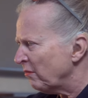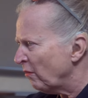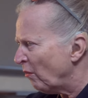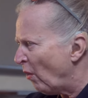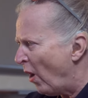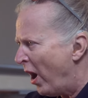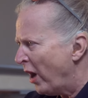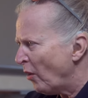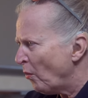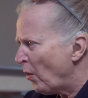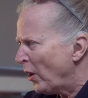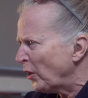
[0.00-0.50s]

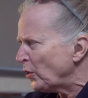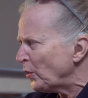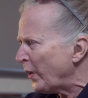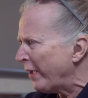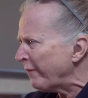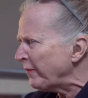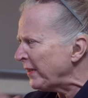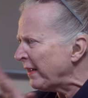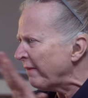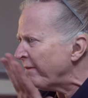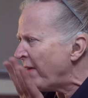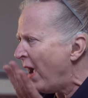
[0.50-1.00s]
why would you
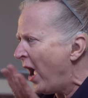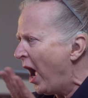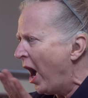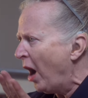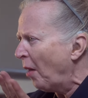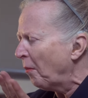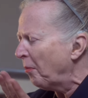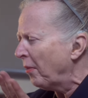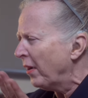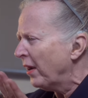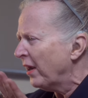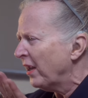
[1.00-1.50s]
have to give
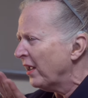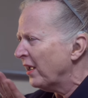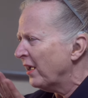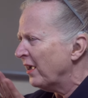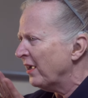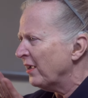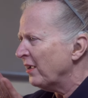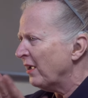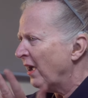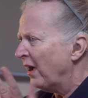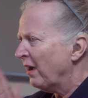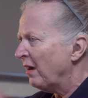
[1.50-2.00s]
up?
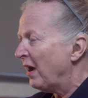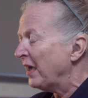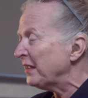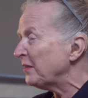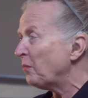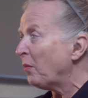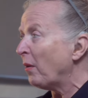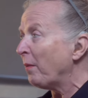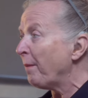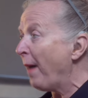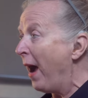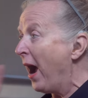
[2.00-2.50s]
I
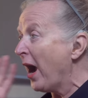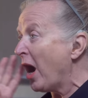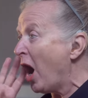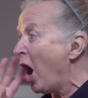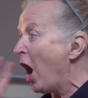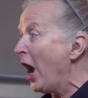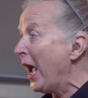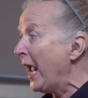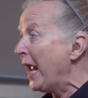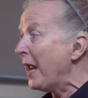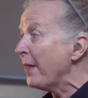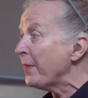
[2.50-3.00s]
said, but I
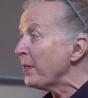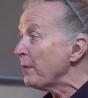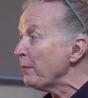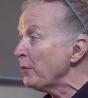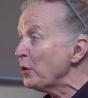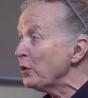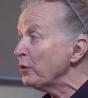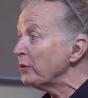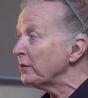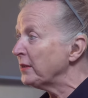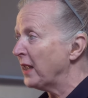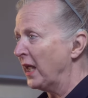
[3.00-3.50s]
can't hear the
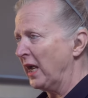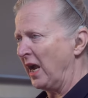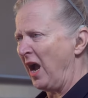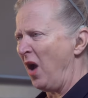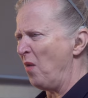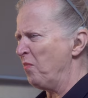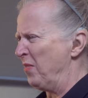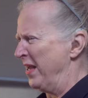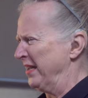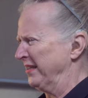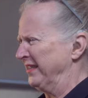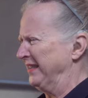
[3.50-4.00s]
music.
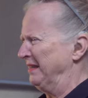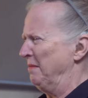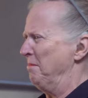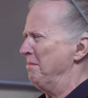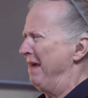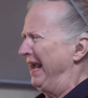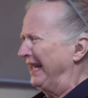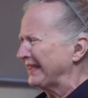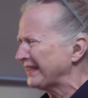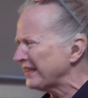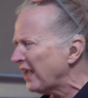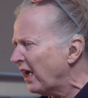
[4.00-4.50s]
Oh, that doesn't
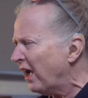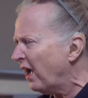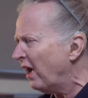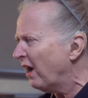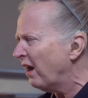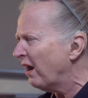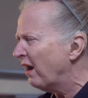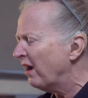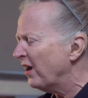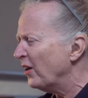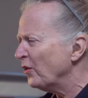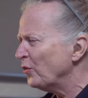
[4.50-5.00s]
matter.
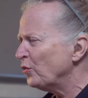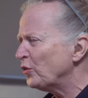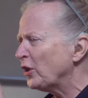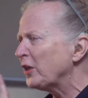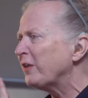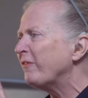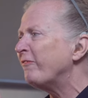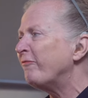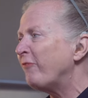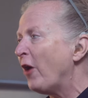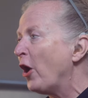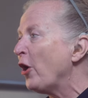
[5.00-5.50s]

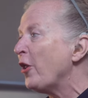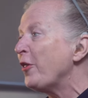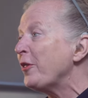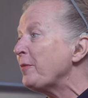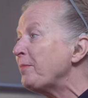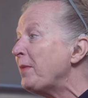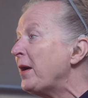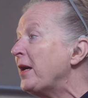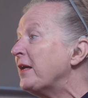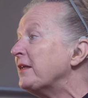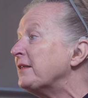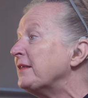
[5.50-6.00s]
Just follow the
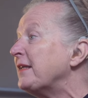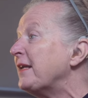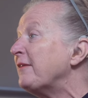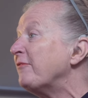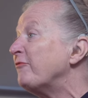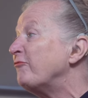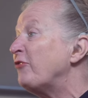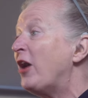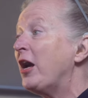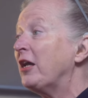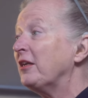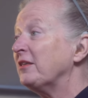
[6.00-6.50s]
person in
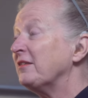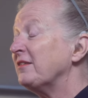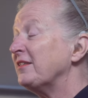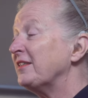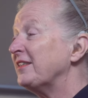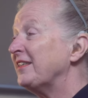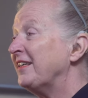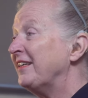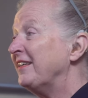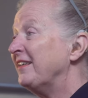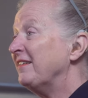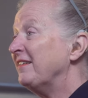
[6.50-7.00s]
front.